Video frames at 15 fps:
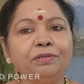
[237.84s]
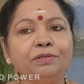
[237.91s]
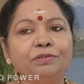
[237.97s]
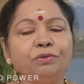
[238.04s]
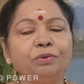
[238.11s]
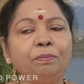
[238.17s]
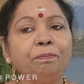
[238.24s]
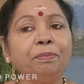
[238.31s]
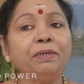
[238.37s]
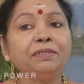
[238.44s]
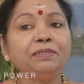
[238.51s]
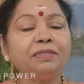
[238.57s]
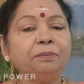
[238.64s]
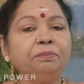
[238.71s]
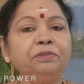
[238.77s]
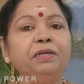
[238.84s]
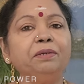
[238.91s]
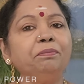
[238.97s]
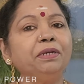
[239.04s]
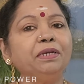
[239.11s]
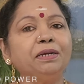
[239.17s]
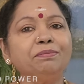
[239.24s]
So
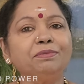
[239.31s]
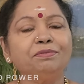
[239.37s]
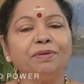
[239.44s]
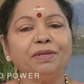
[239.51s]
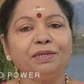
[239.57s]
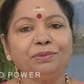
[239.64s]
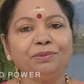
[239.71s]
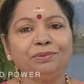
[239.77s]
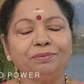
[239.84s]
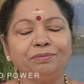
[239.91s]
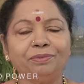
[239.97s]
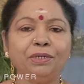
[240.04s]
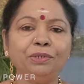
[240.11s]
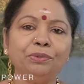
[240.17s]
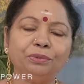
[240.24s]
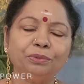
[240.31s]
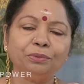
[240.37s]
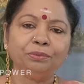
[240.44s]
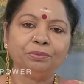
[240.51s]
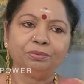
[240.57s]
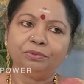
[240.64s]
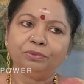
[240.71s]
perception becomes very good. When you
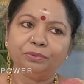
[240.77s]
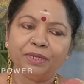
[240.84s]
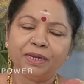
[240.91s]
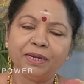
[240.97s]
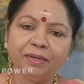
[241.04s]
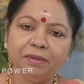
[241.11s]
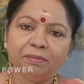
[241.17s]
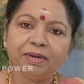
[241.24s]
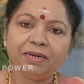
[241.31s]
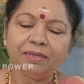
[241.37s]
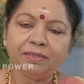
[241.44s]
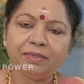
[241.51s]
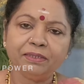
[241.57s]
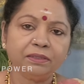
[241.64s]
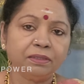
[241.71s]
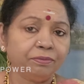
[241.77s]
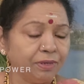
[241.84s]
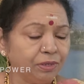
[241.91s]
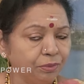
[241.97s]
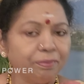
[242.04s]
do Kundalini meditation, when you